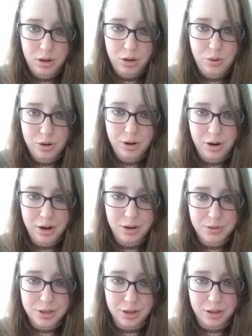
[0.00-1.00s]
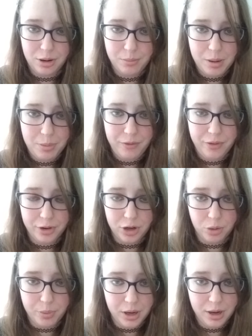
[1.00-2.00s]
you can kind of sit there, maybe feel like
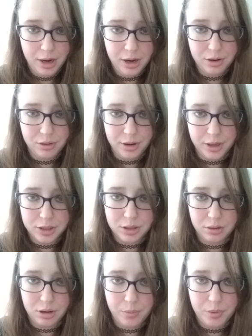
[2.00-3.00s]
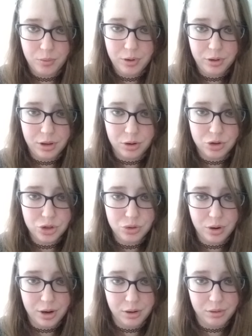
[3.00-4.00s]
you're being analyzed a lot, but really they're just
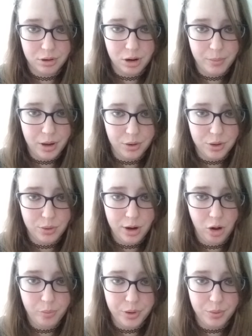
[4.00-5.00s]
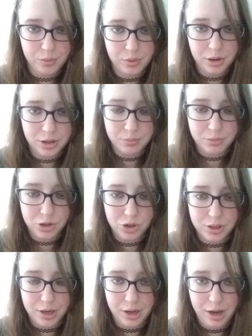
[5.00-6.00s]
trying to learn about you and help you as much
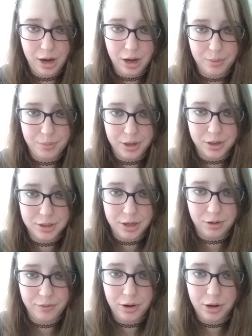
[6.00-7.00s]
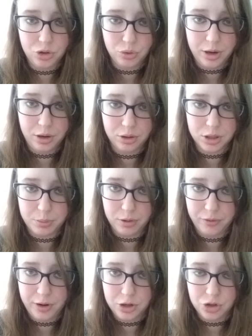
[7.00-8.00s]
as they can because they are very trained in this
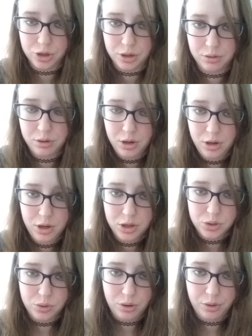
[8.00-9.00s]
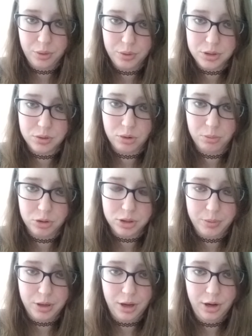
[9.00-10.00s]
profession. So, although it's normal to
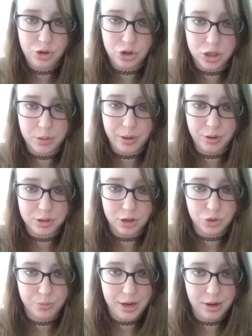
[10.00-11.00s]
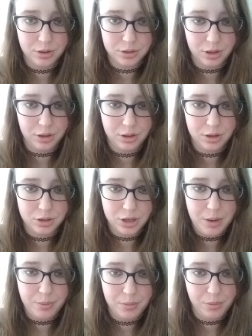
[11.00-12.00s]
be anxious about such matters like this,
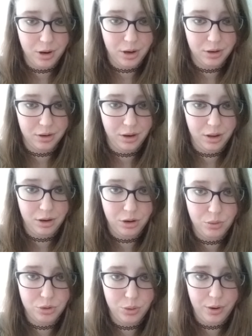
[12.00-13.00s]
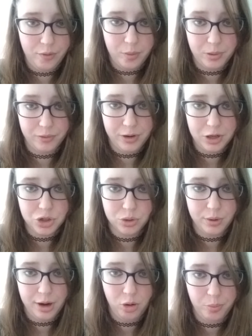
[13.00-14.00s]
keep in mind that you do have a
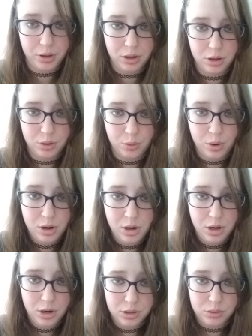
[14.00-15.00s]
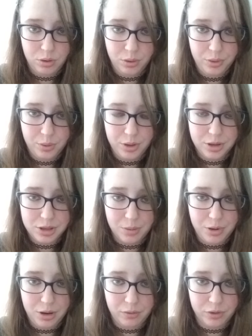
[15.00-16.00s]
professional helping you. So, although this can
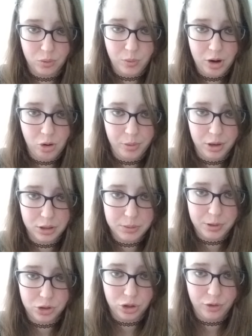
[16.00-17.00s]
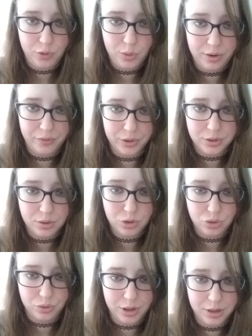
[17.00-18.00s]
be overwhelming, especially if you have like
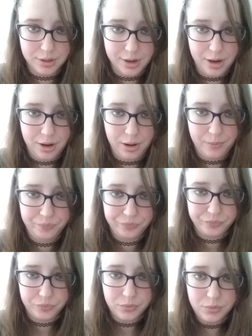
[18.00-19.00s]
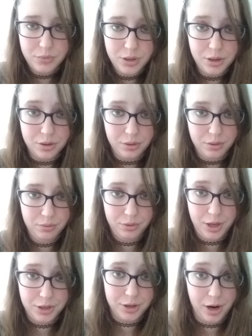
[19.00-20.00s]
social anxiety,
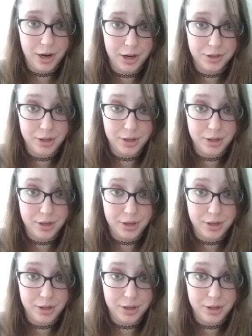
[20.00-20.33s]
these guys,